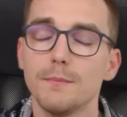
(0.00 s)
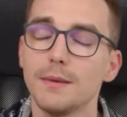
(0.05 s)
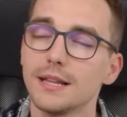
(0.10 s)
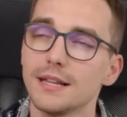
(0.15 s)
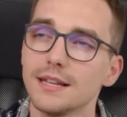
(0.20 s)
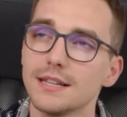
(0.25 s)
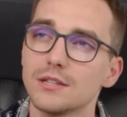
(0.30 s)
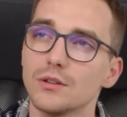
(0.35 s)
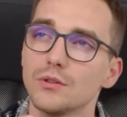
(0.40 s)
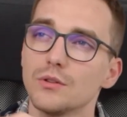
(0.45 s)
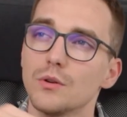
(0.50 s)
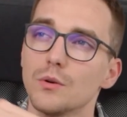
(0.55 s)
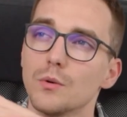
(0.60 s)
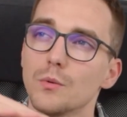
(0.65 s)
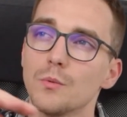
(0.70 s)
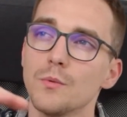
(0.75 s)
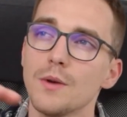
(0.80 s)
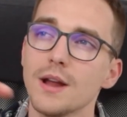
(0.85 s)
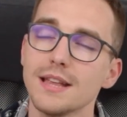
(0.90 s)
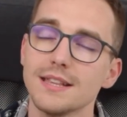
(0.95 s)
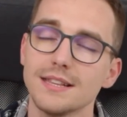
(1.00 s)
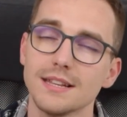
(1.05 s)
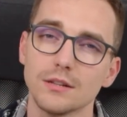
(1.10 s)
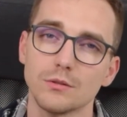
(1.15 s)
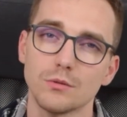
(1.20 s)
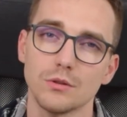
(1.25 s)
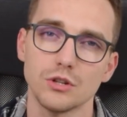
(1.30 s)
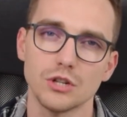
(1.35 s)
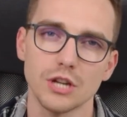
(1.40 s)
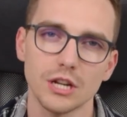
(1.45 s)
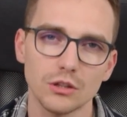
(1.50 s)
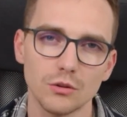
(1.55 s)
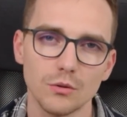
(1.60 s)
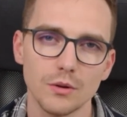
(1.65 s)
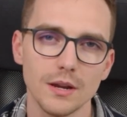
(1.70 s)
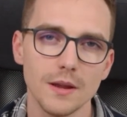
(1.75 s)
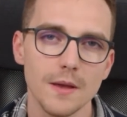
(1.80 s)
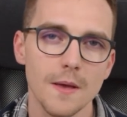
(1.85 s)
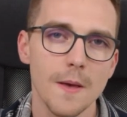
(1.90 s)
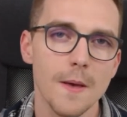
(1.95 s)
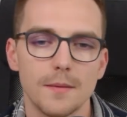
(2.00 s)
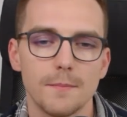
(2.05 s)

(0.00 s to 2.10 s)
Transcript: but it's on a rising trajectory.